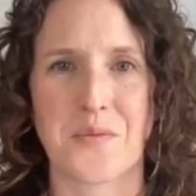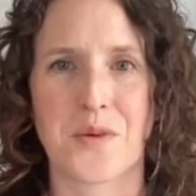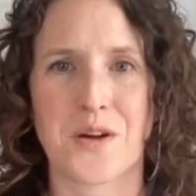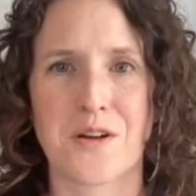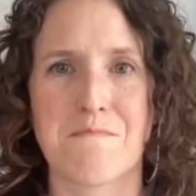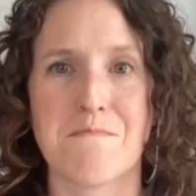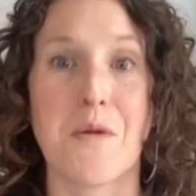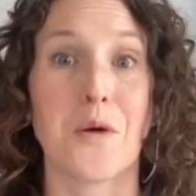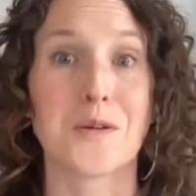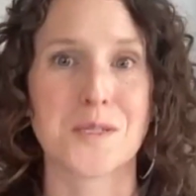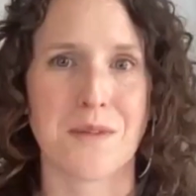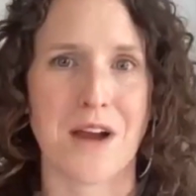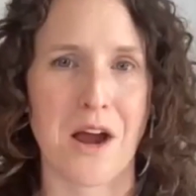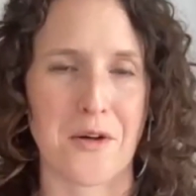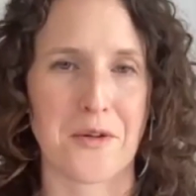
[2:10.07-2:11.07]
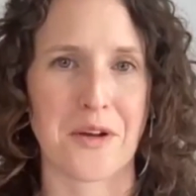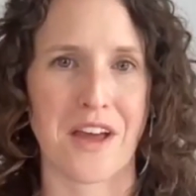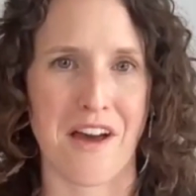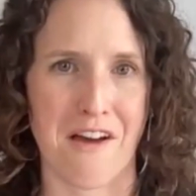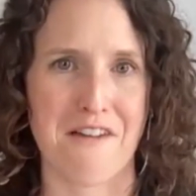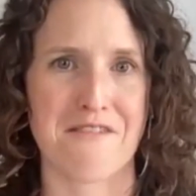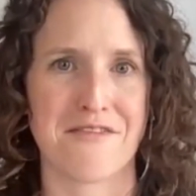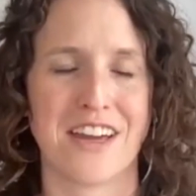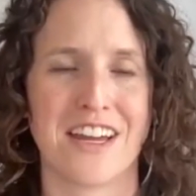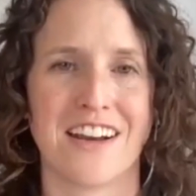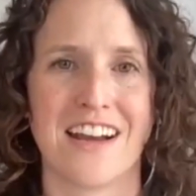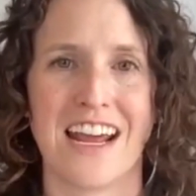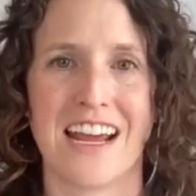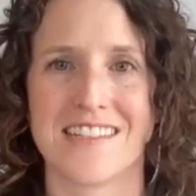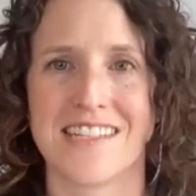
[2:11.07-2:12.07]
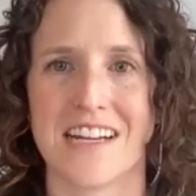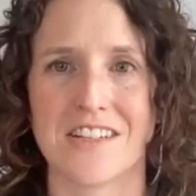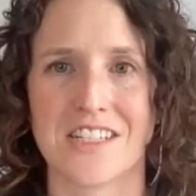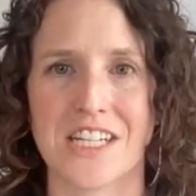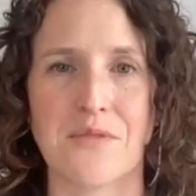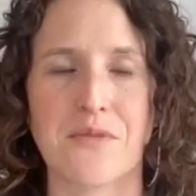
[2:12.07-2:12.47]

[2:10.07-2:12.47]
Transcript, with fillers: we're most proud of at Enhance Energy.